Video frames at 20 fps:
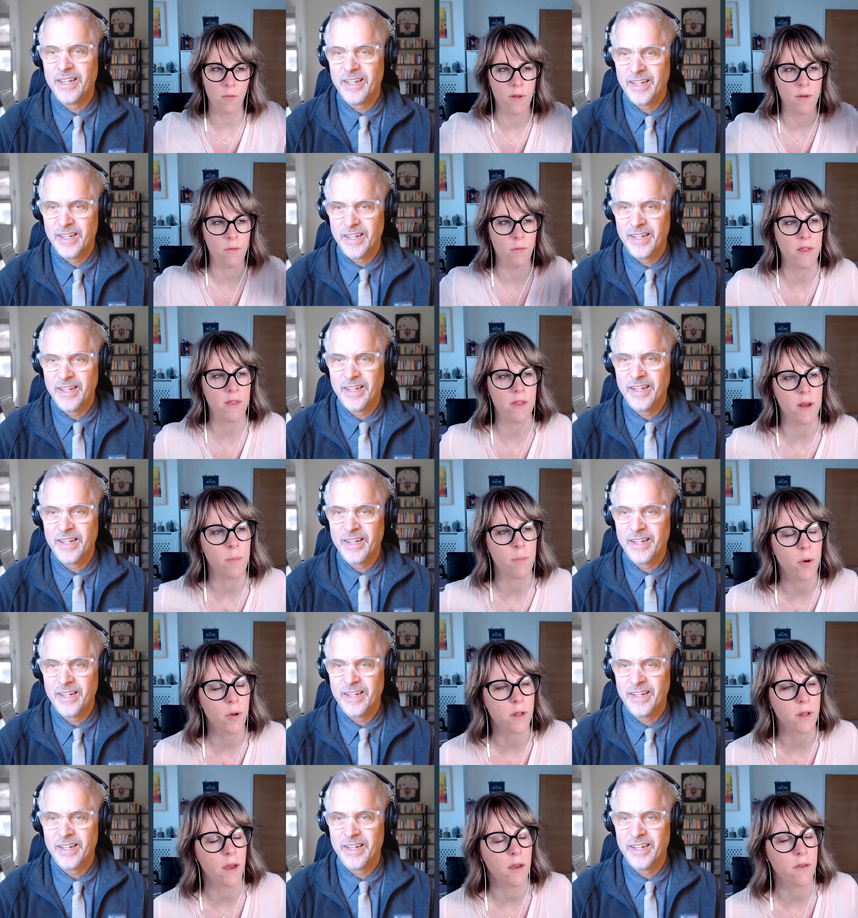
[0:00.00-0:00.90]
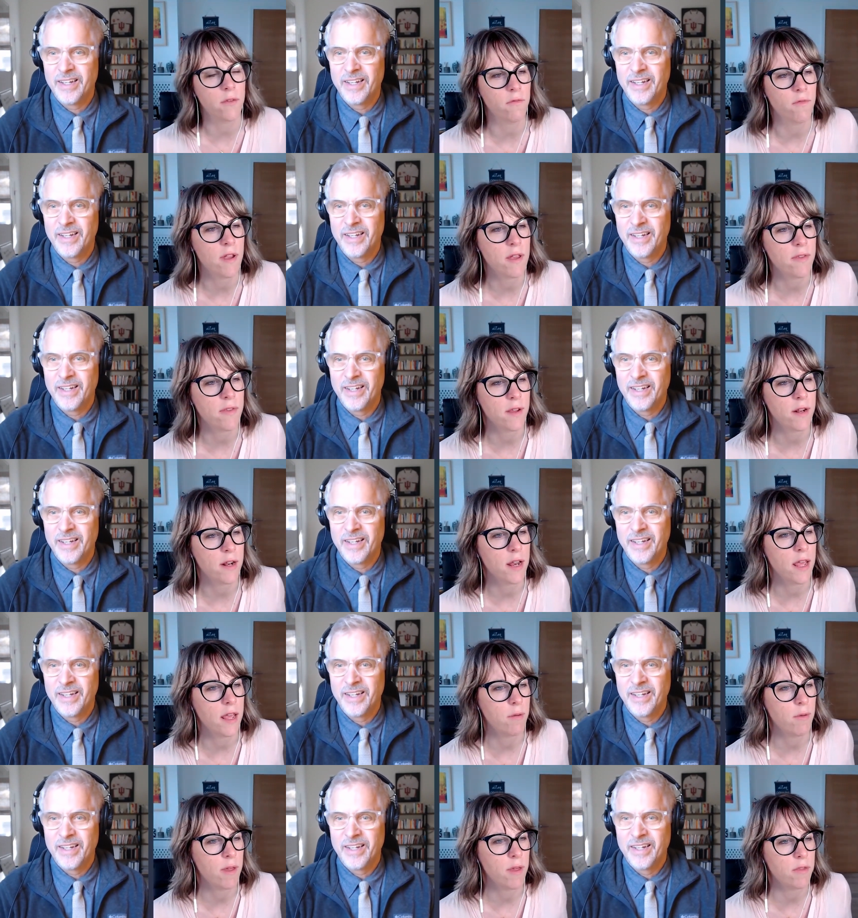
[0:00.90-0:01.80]
Speaker 1: We we did a podcast
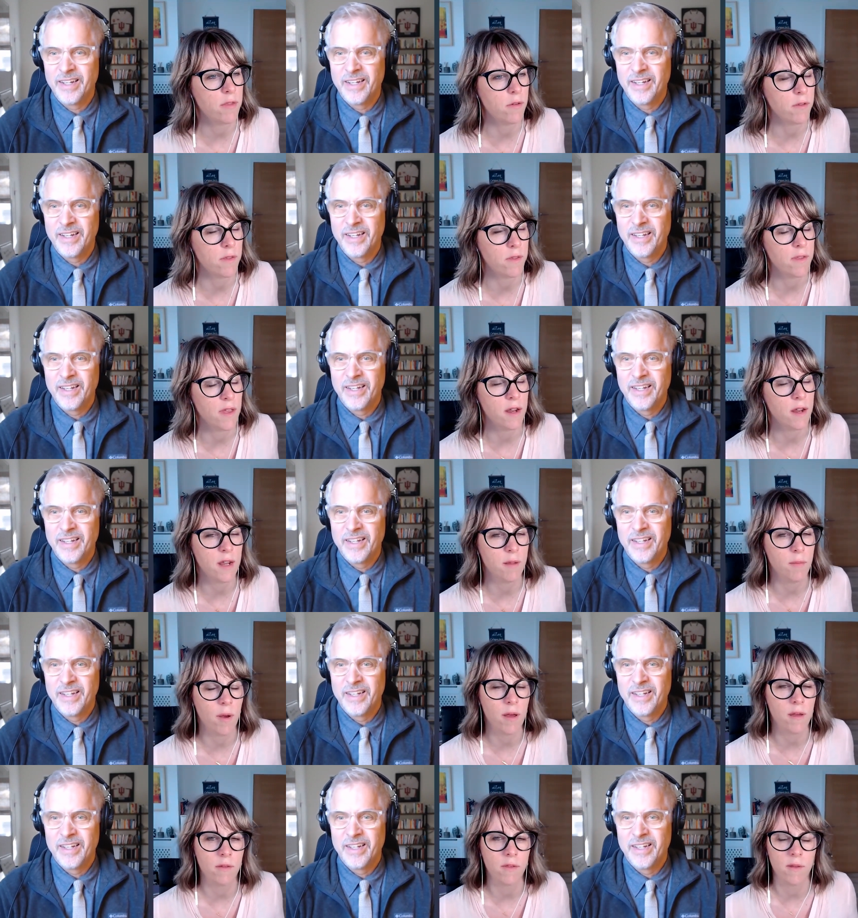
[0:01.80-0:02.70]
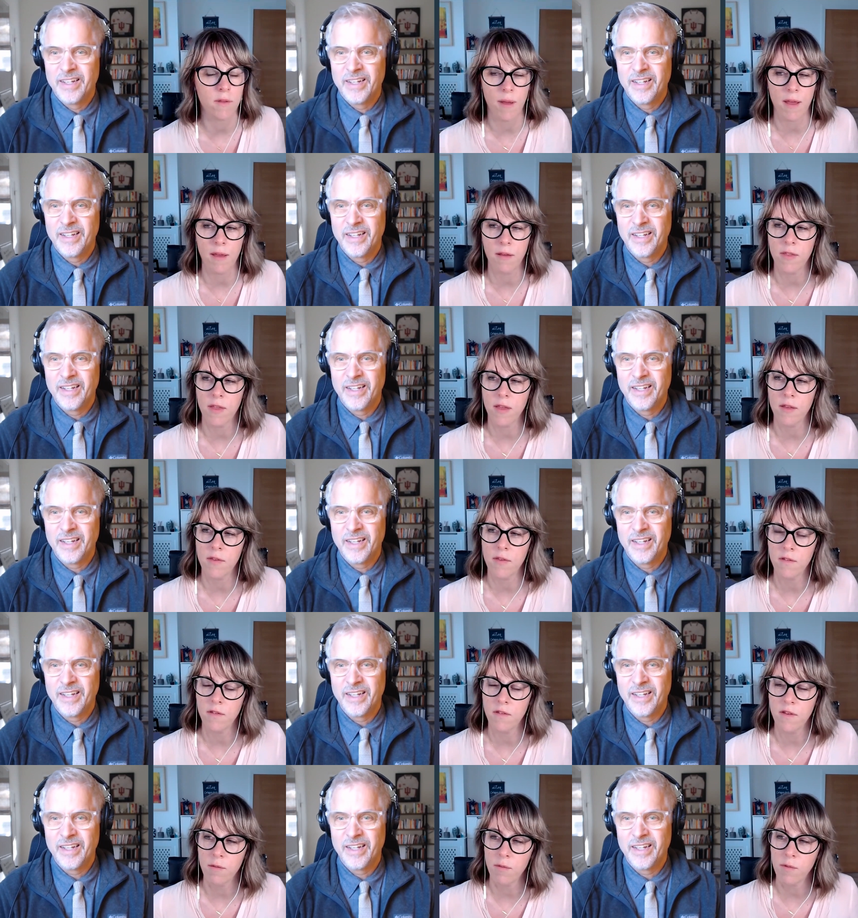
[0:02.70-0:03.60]
recently with Dr. Sandy Miles about this
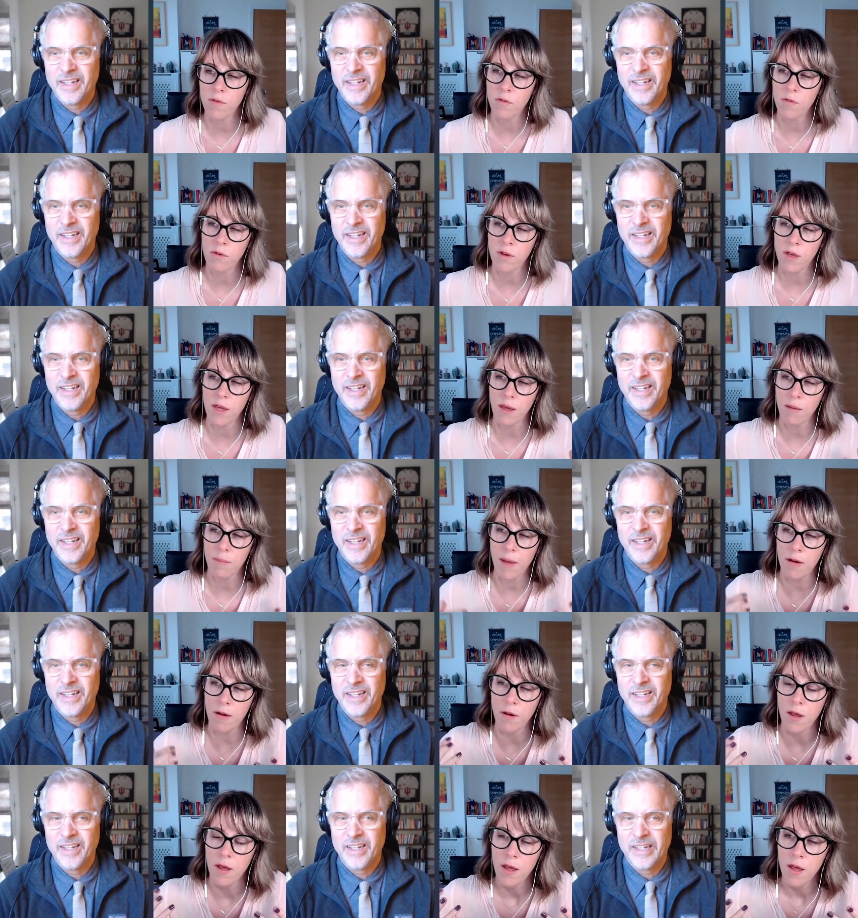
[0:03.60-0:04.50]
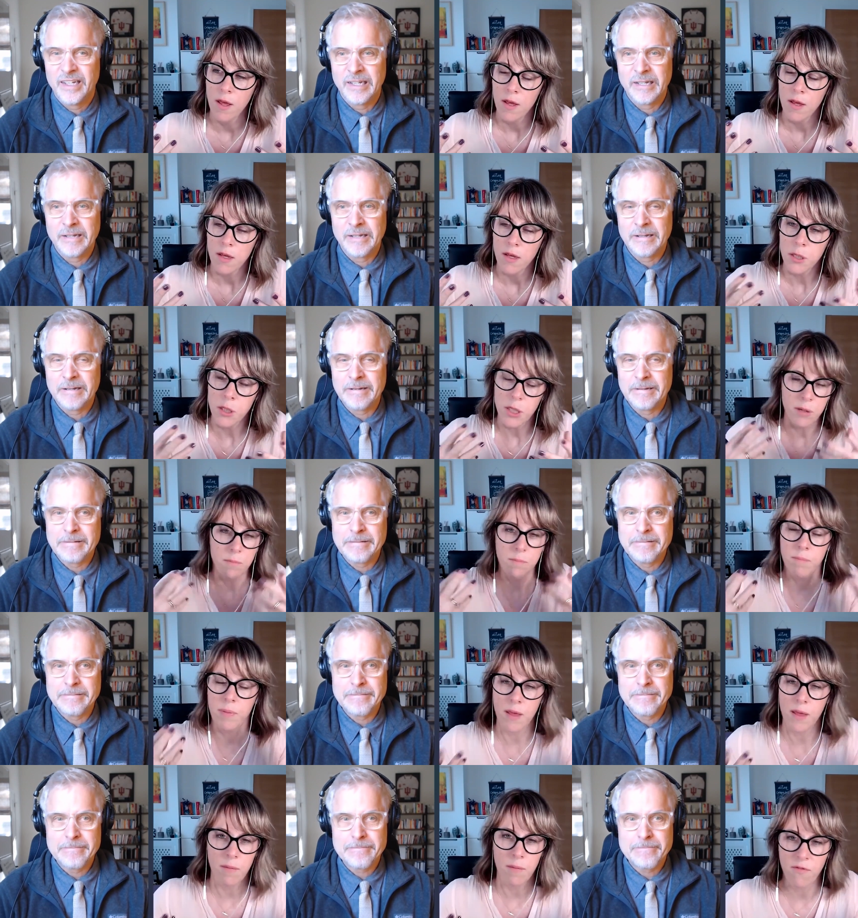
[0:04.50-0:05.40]
and she was talking about she'd
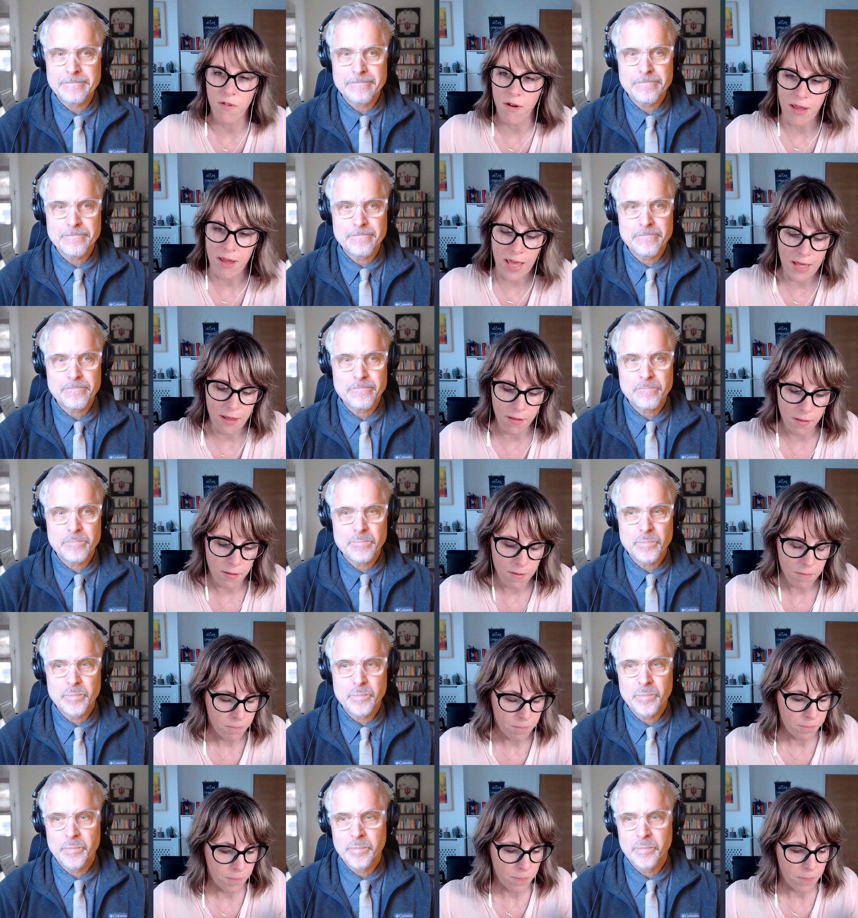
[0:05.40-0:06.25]
become very ill